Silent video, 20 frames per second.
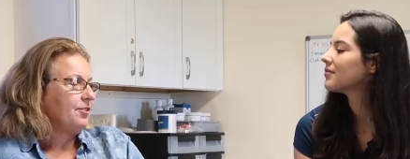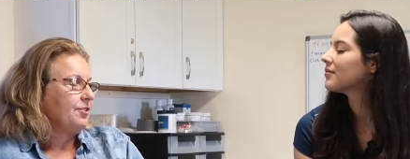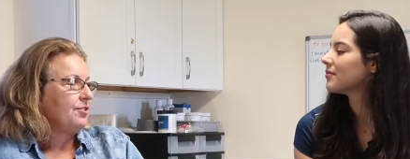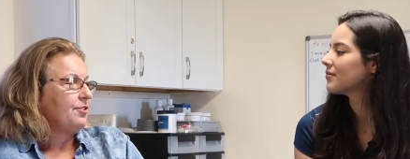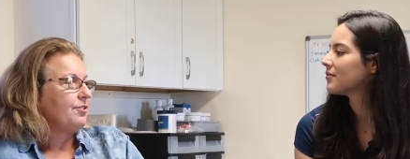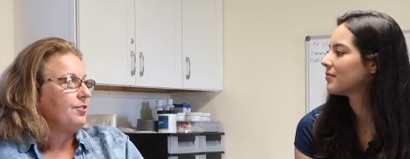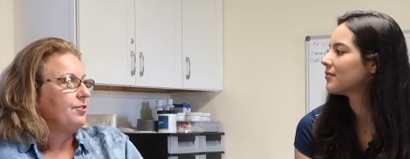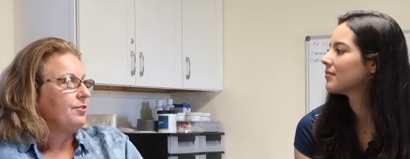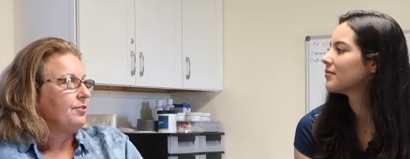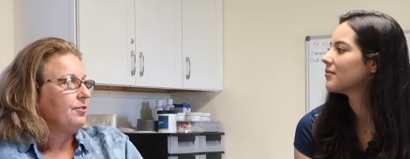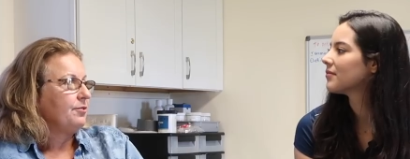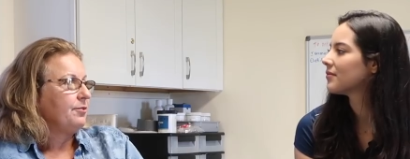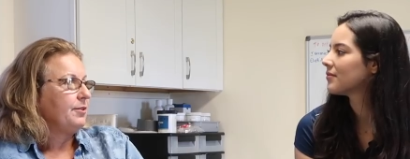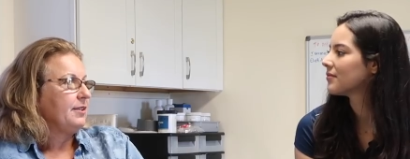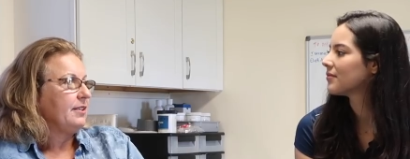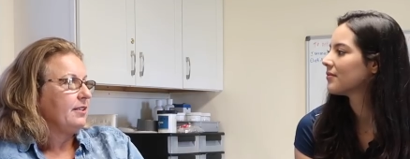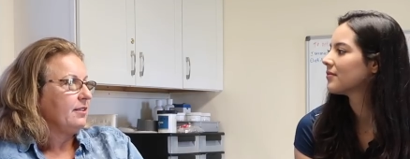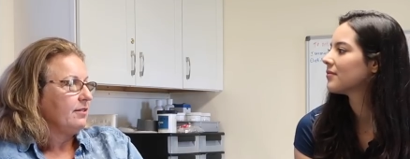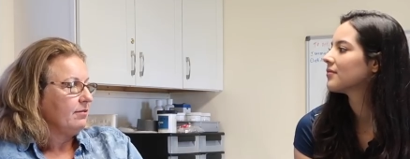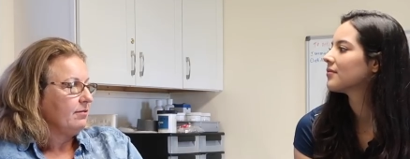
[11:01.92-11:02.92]
Speaker 1: if there's two and
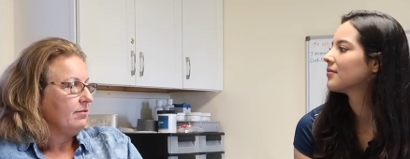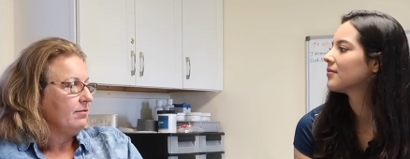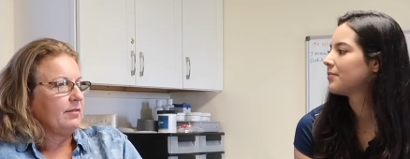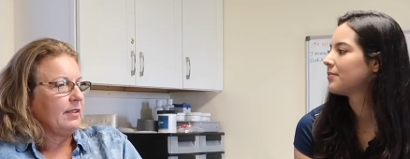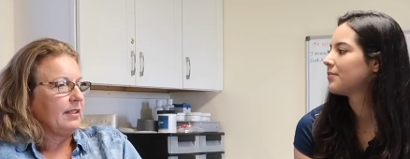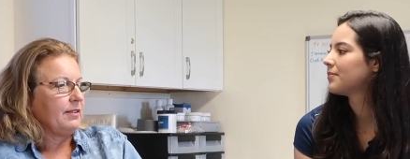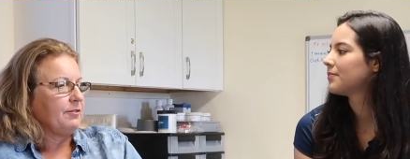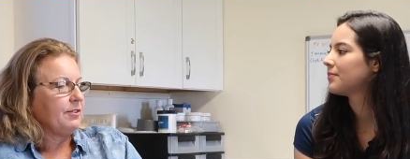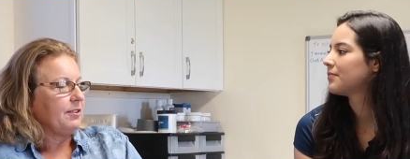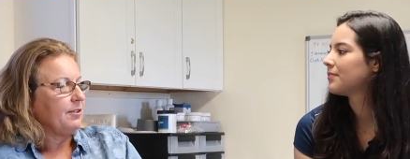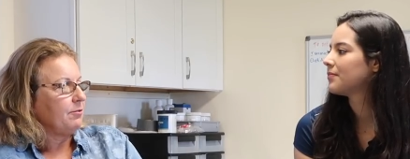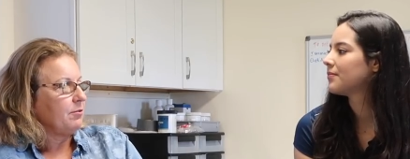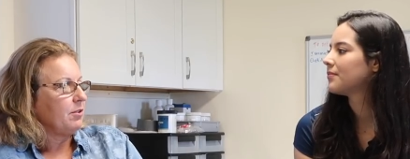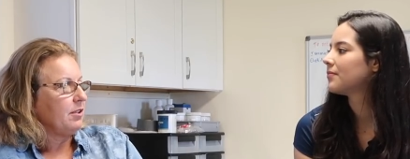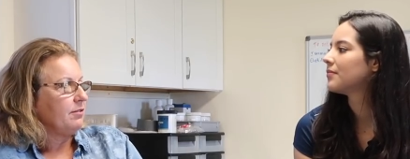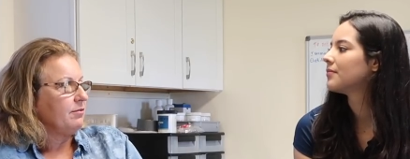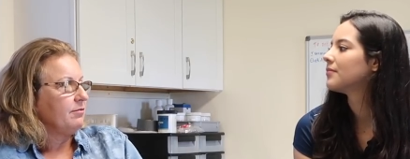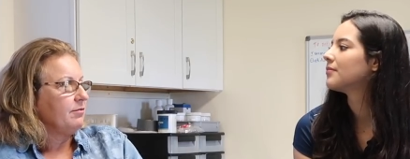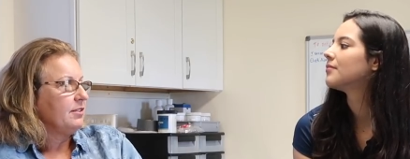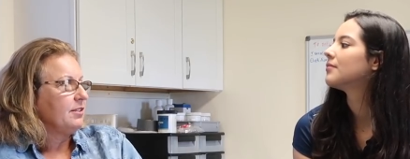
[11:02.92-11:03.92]
we can get rid of one.
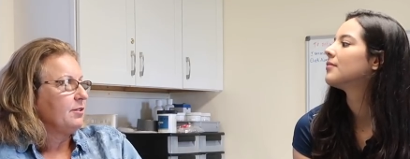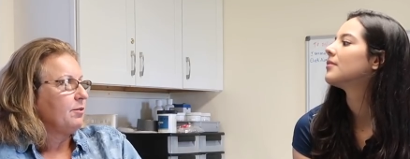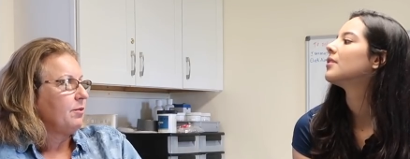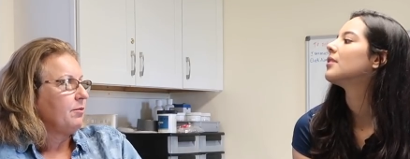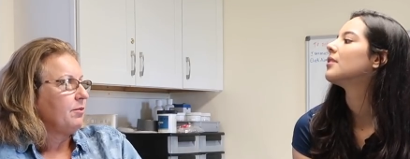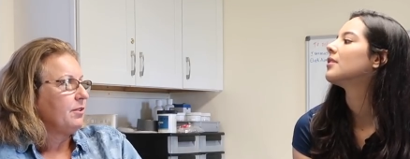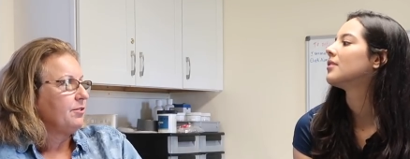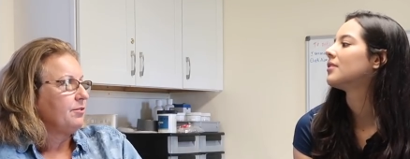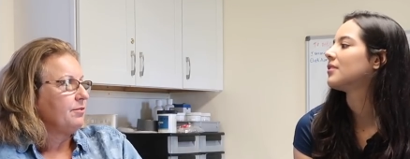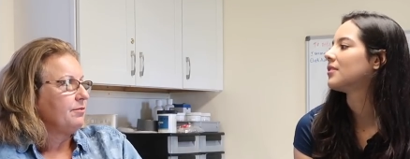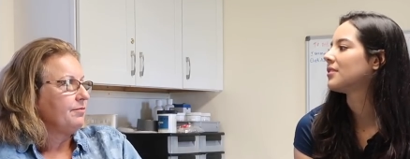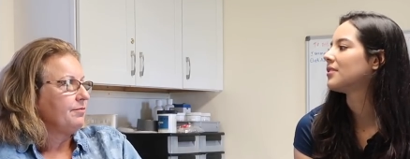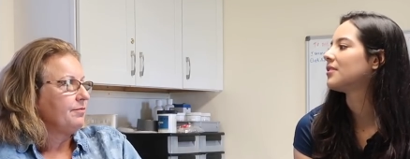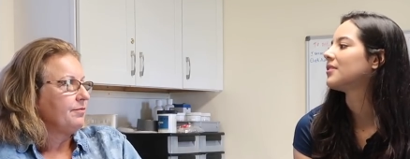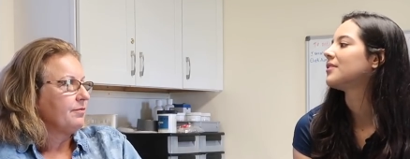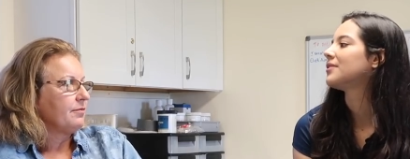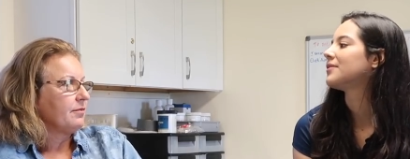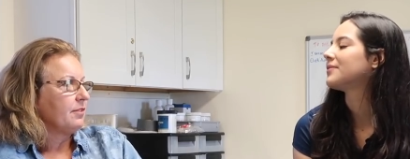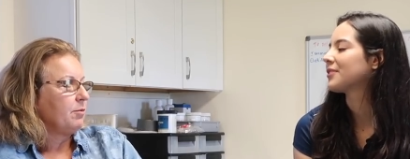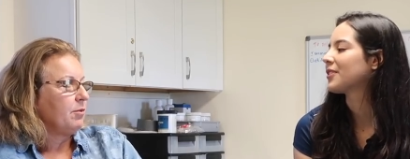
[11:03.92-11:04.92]
So,
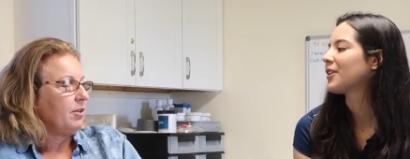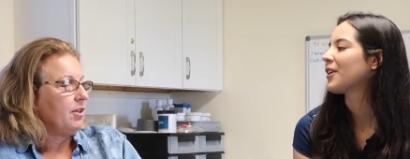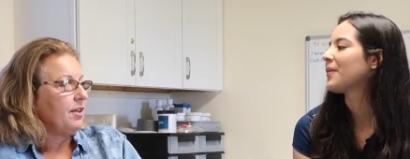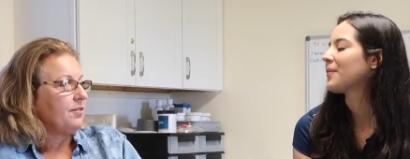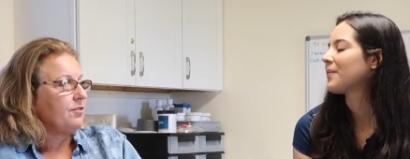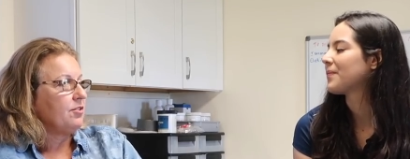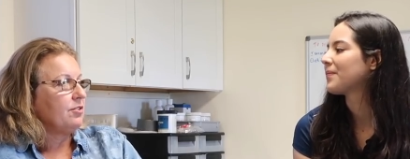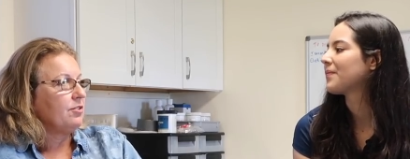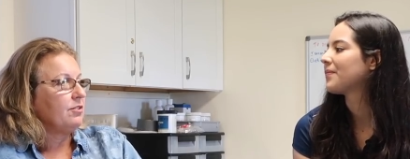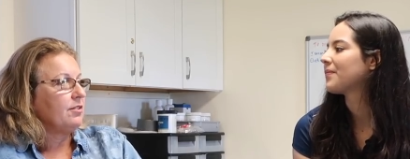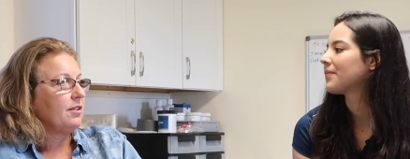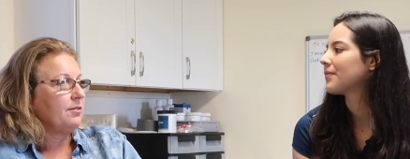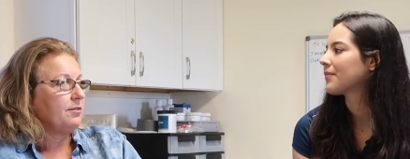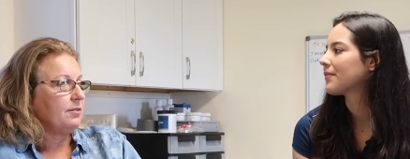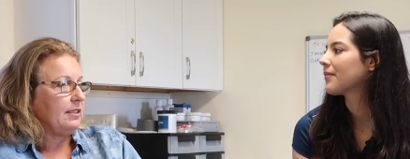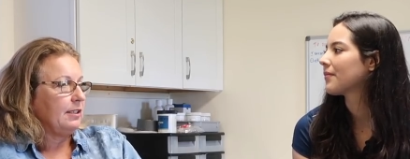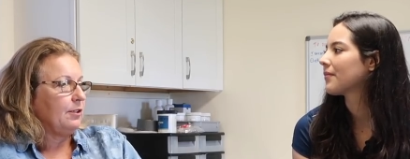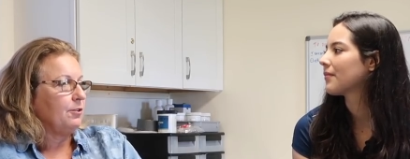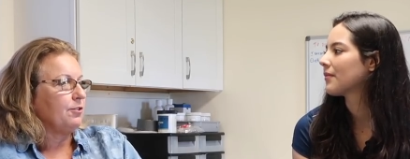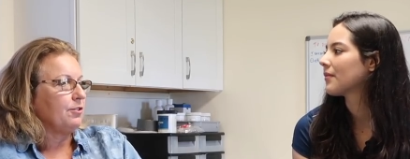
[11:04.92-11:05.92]
but yeah. you have to do that
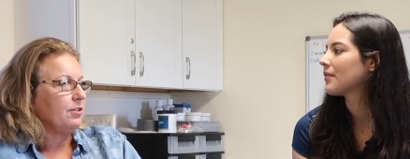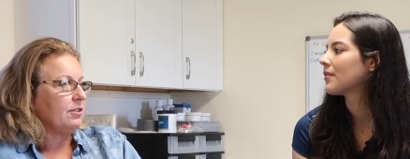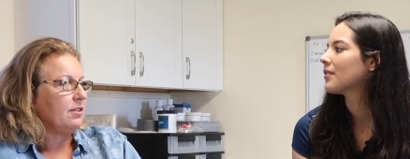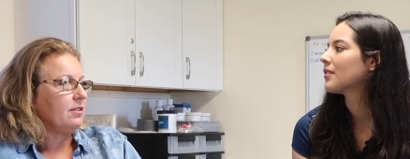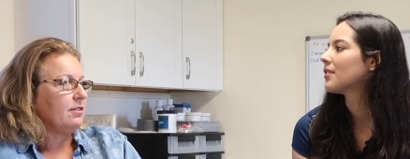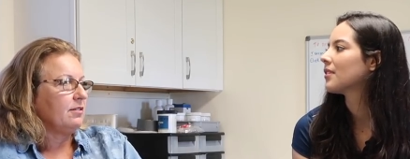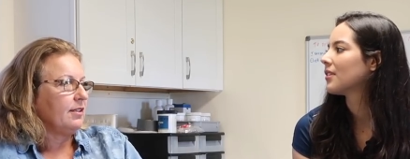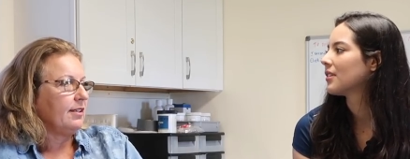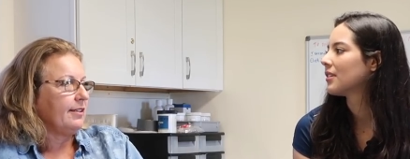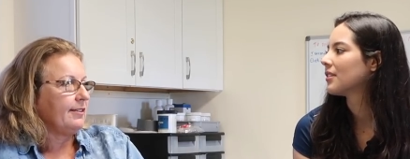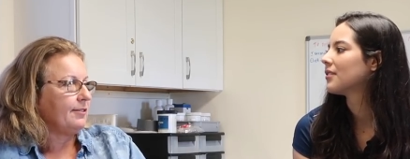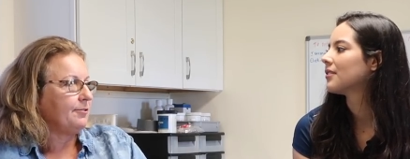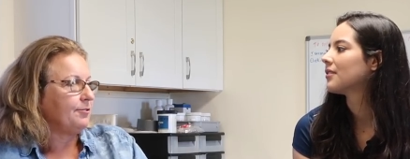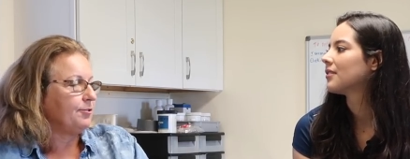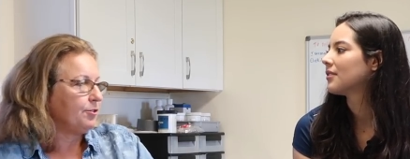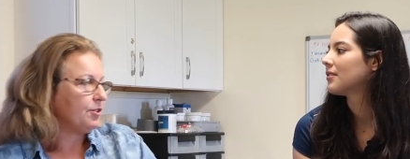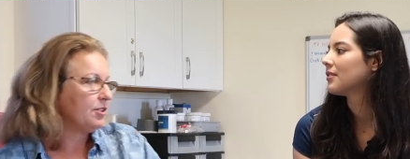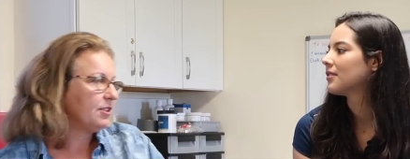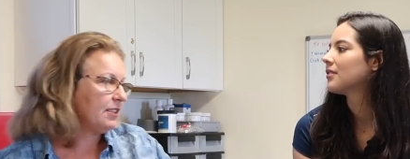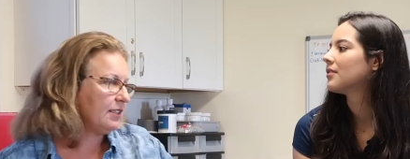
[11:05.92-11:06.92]
really early, like at
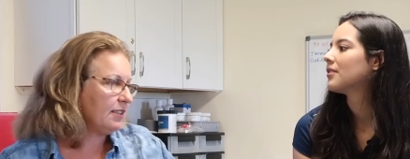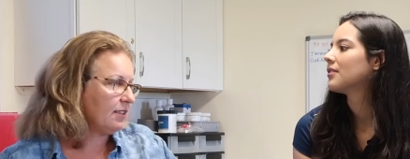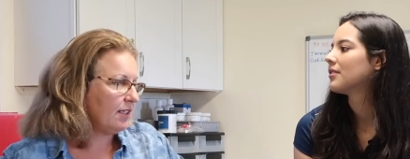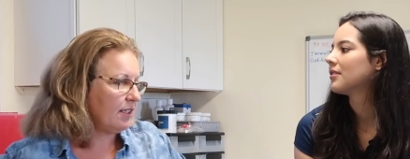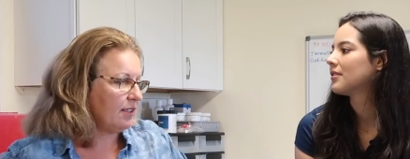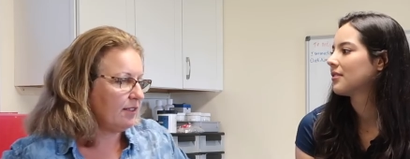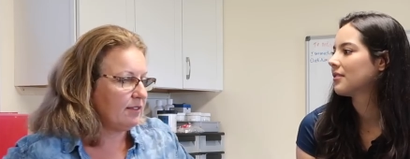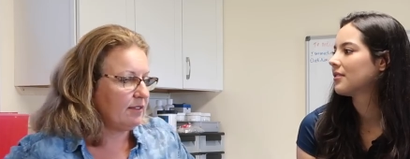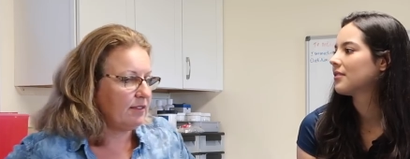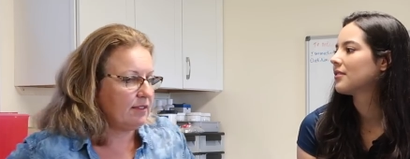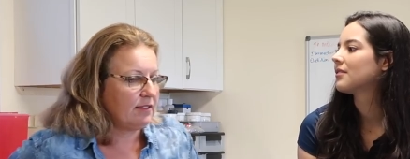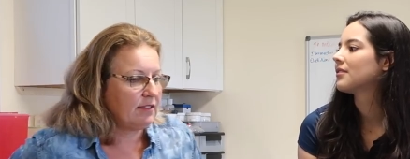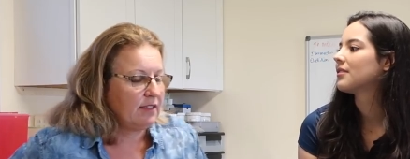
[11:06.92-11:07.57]
14 days.